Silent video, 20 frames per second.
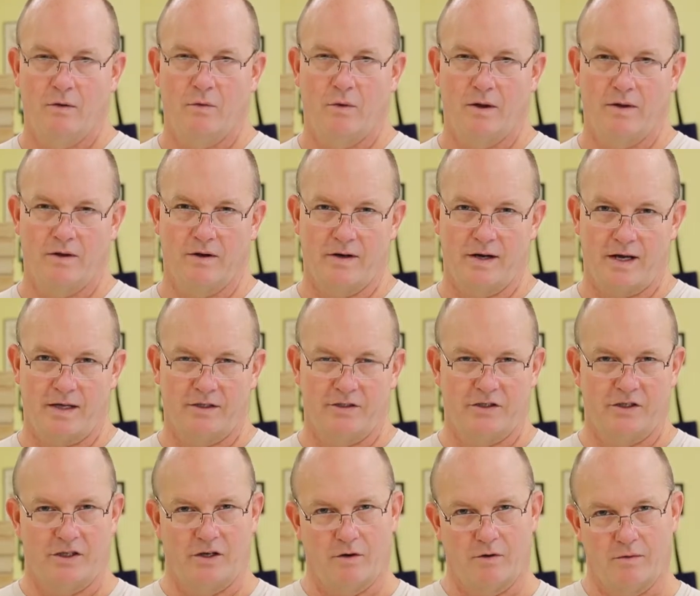whether or not you
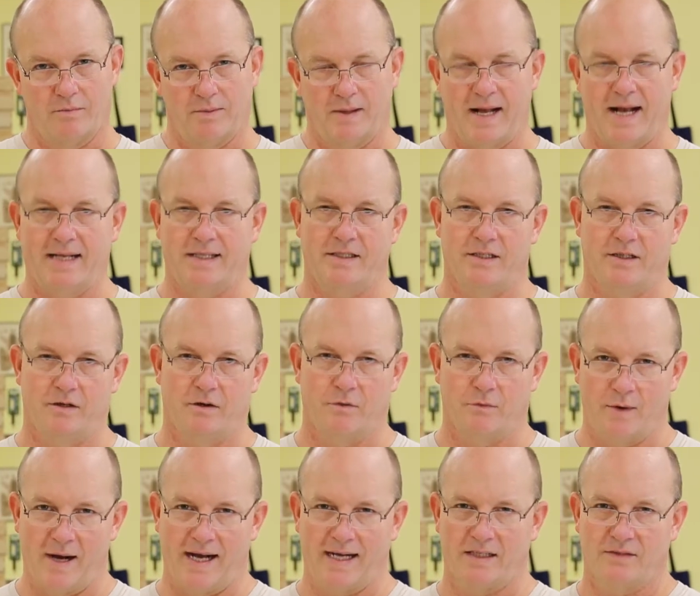should go with plastic or
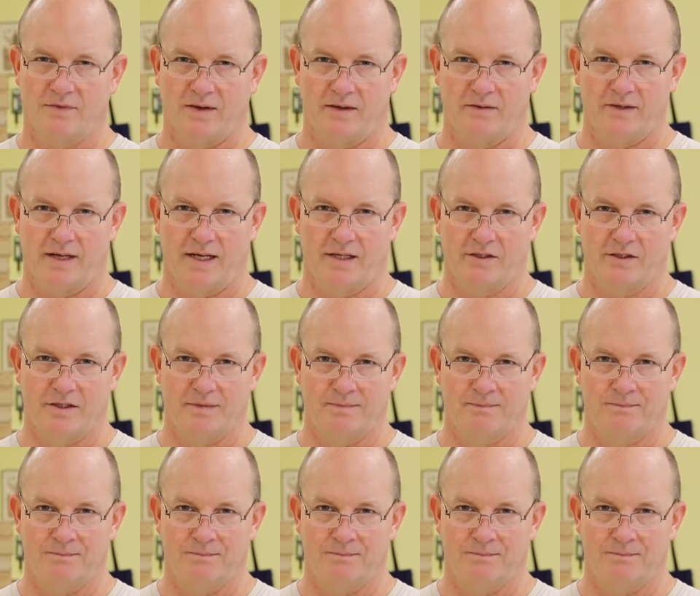wax foundation.